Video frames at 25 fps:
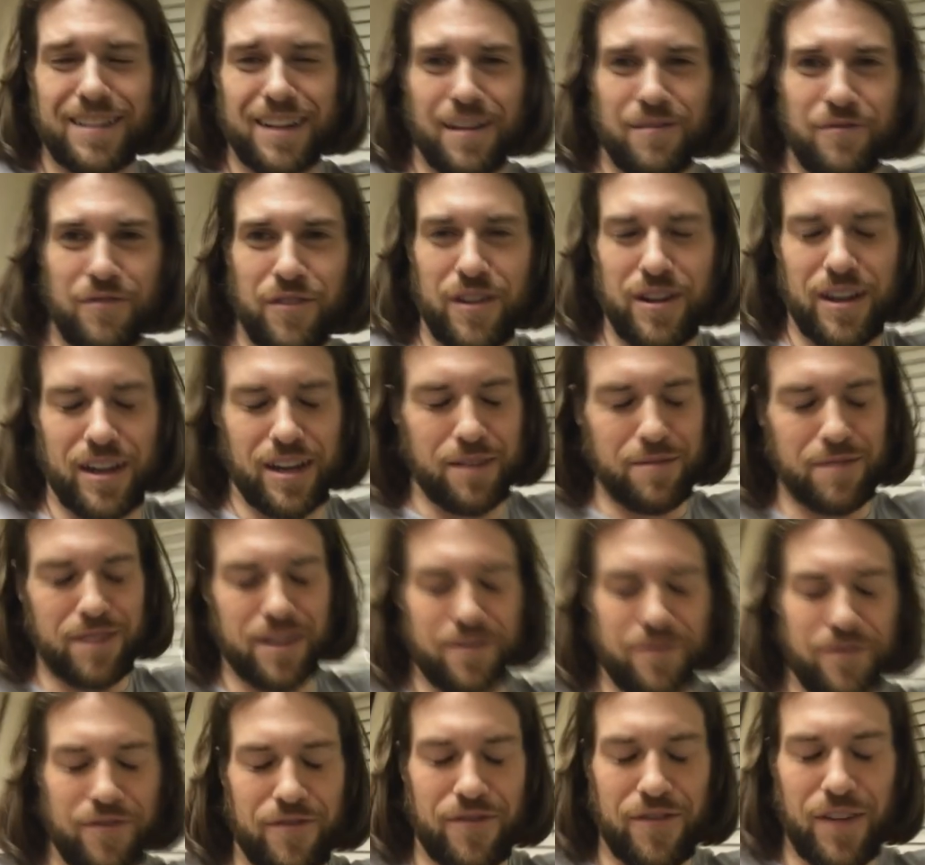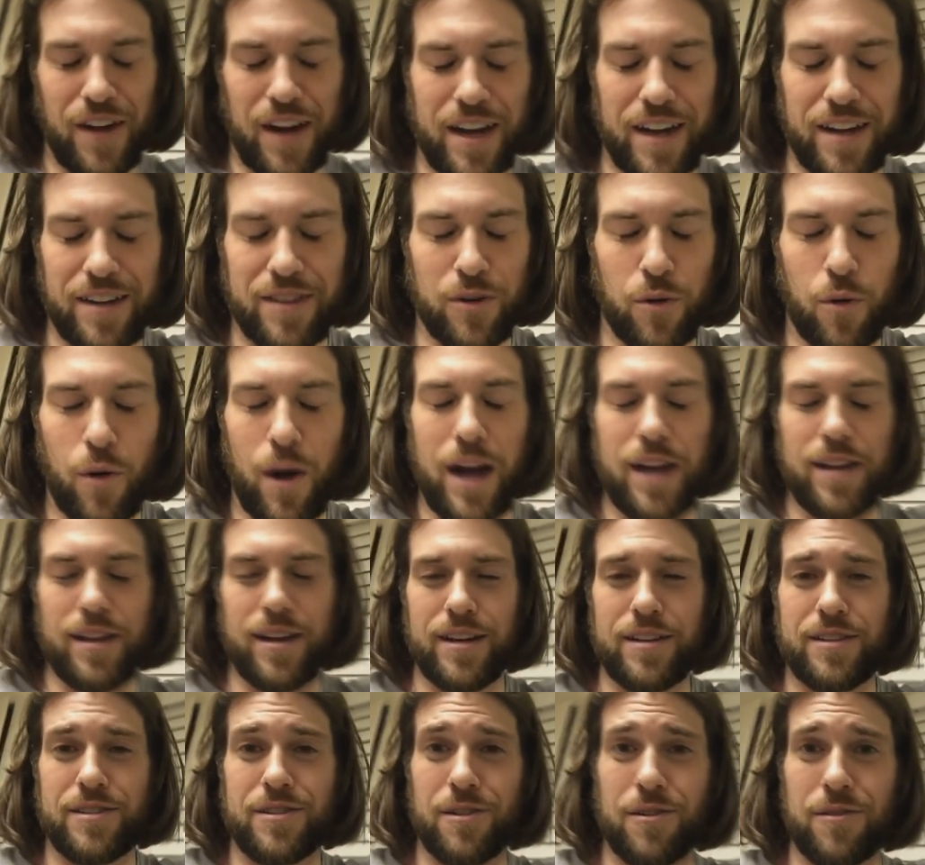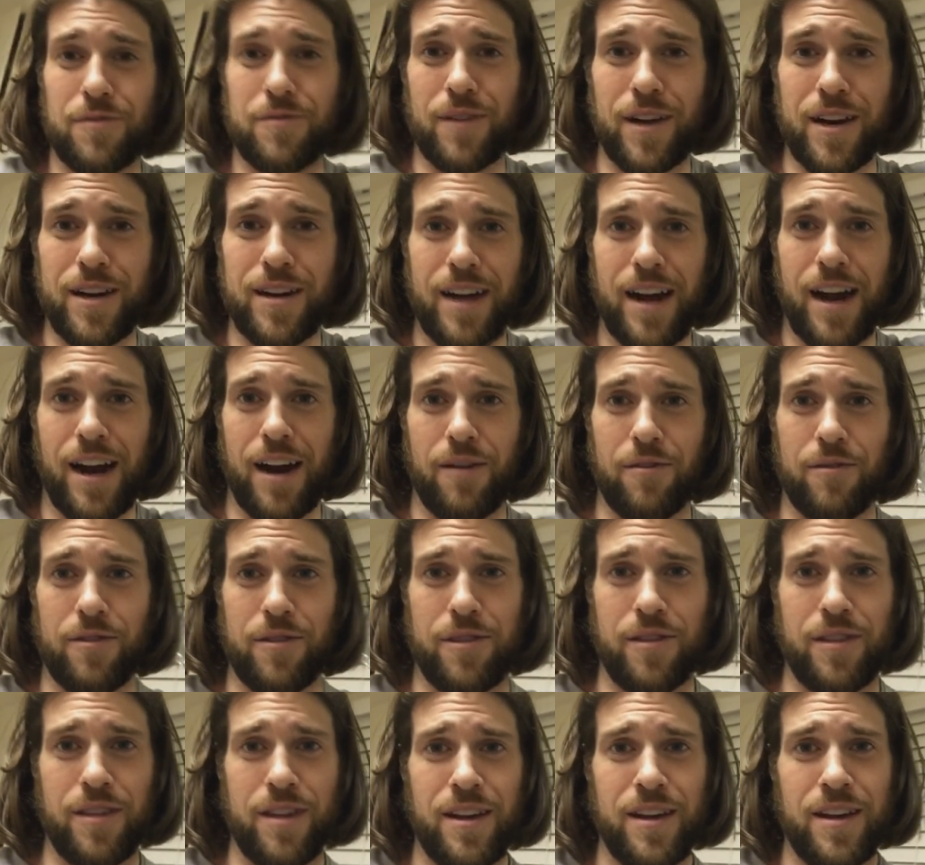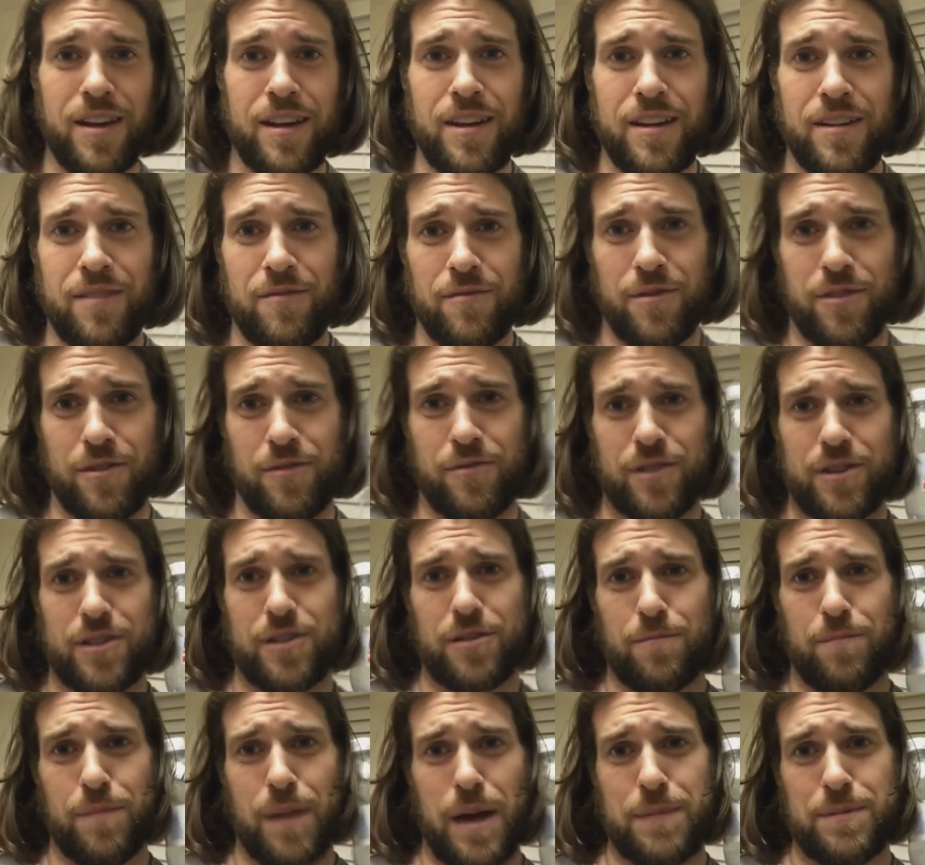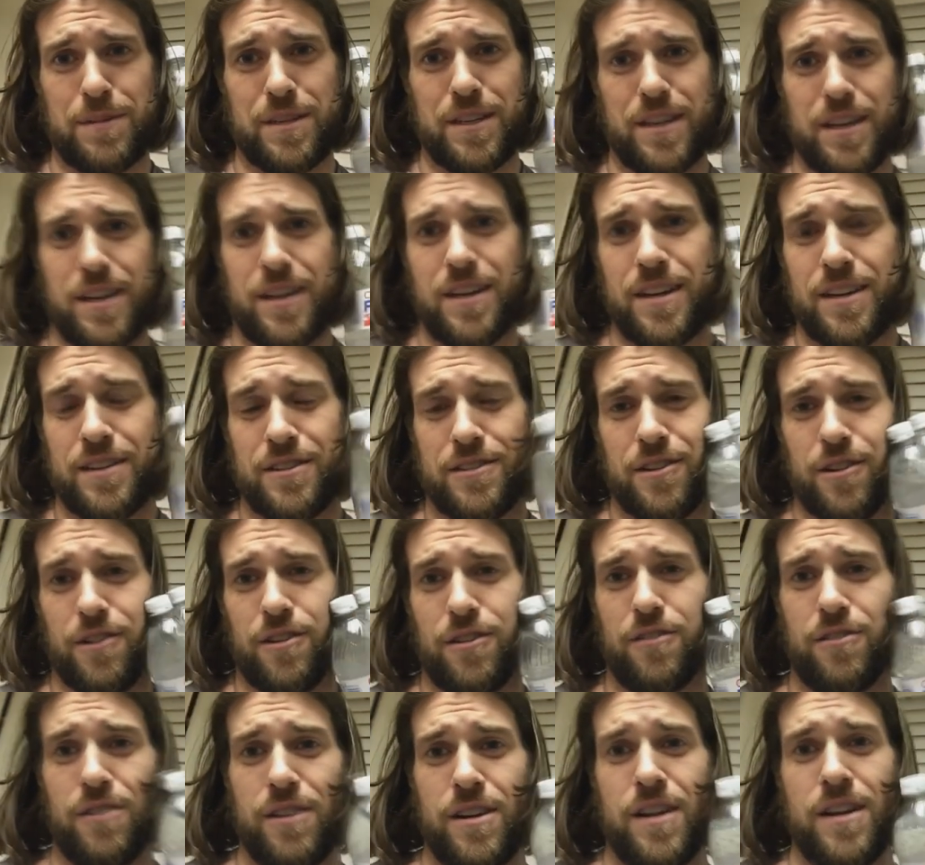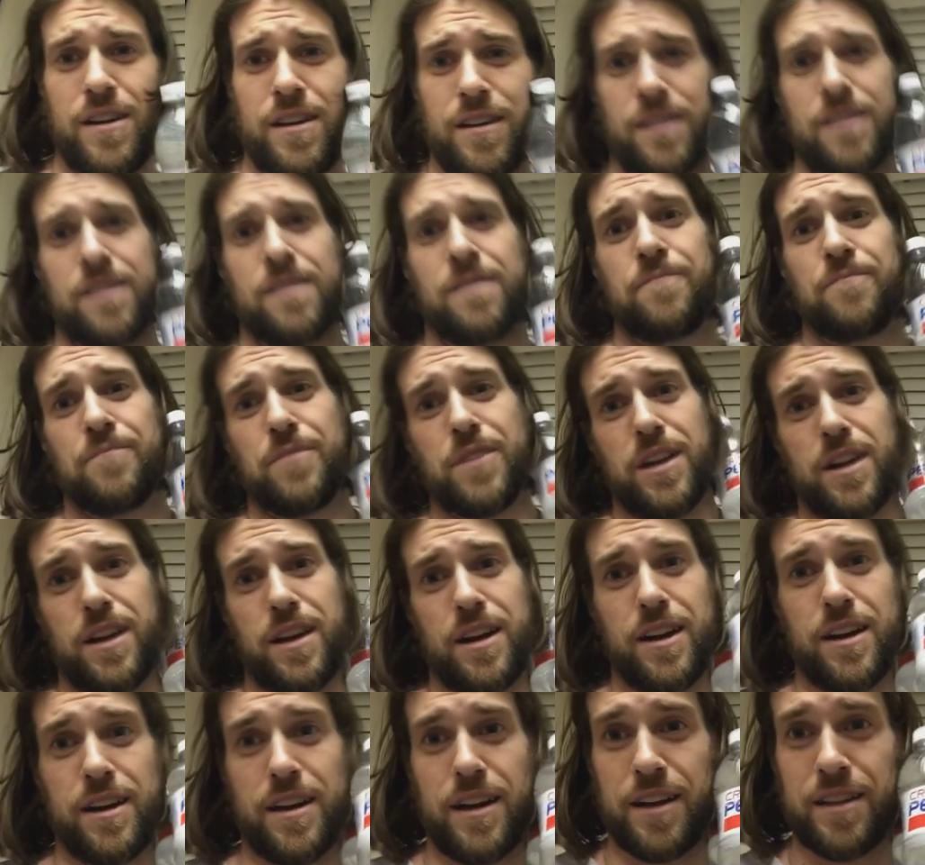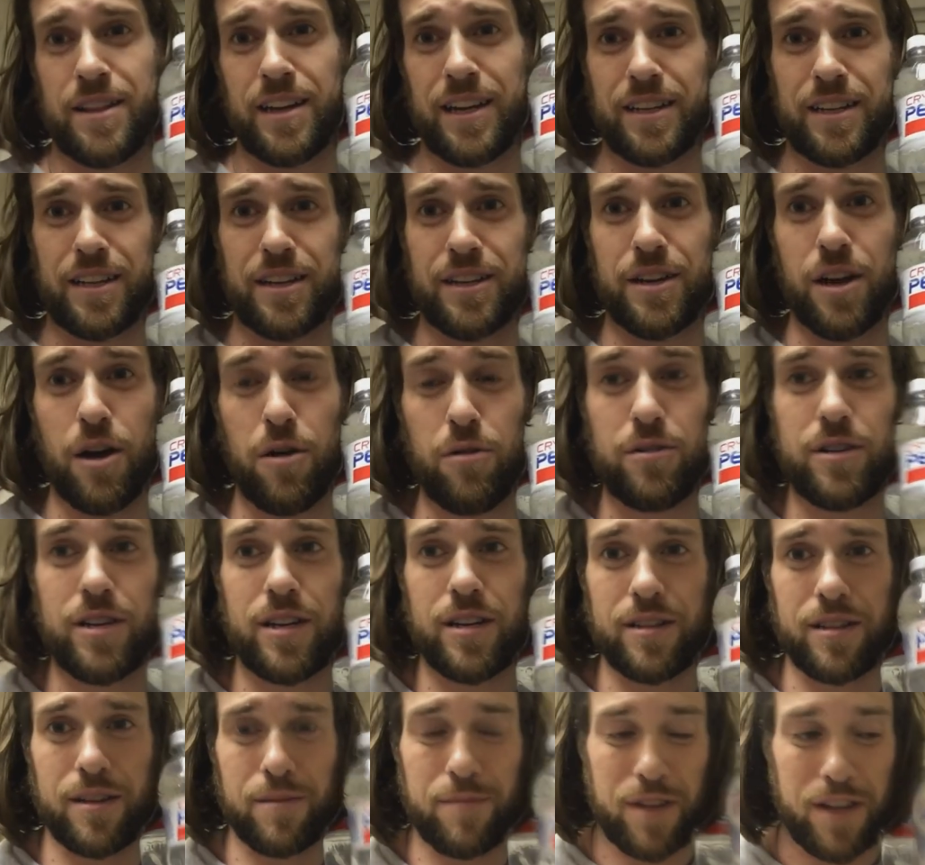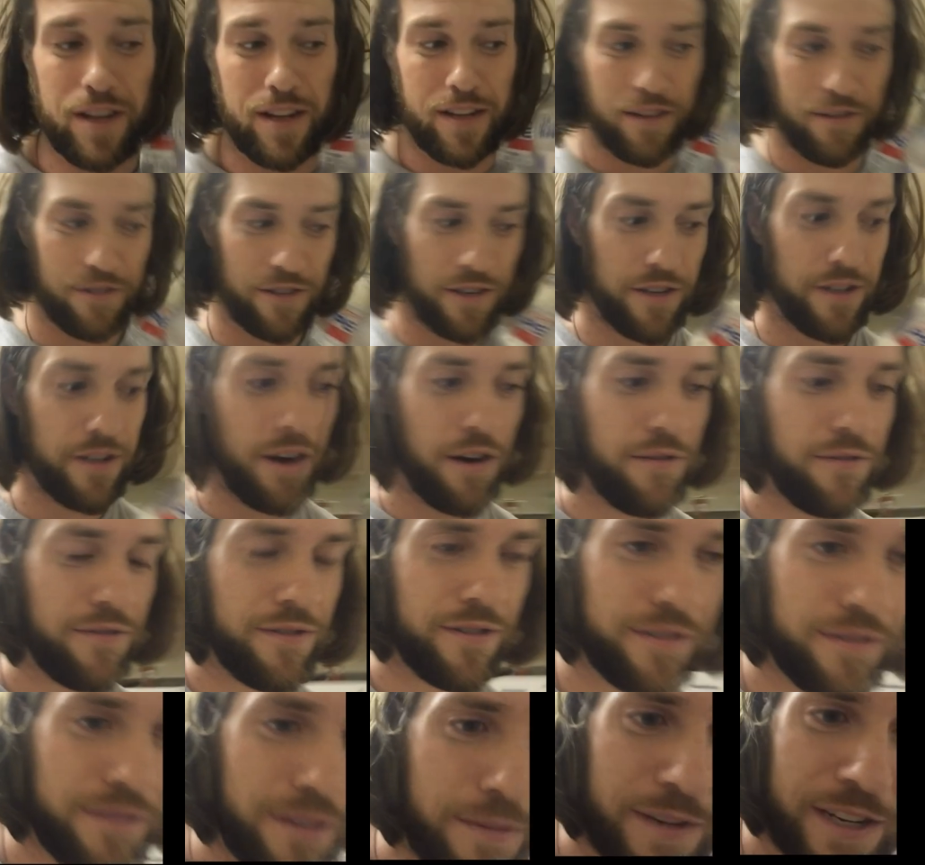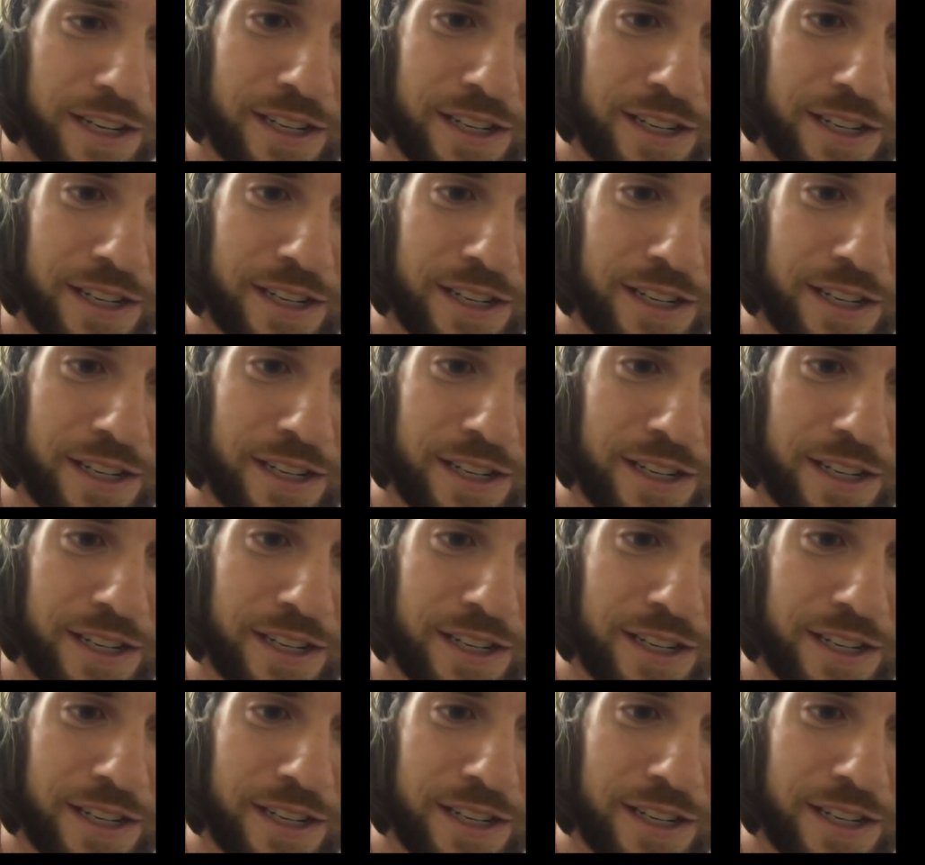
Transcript: I feel like I'm in a fucking twilight zone right now with with Crystal Pepsi. So uh, I think the note, let me, there's a note, let